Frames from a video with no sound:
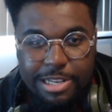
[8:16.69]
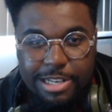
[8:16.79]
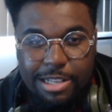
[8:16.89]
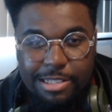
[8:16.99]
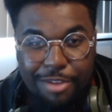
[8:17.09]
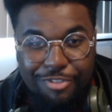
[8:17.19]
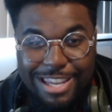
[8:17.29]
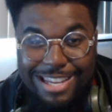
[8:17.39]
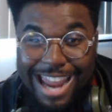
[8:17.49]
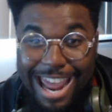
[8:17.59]
He doesn't have
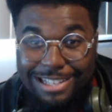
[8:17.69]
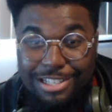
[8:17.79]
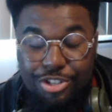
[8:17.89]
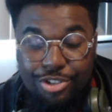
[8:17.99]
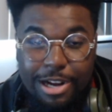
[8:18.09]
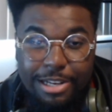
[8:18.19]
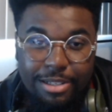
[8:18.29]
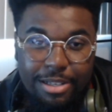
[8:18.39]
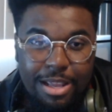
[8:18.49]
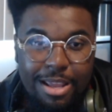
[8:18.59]
King Atlan's trident.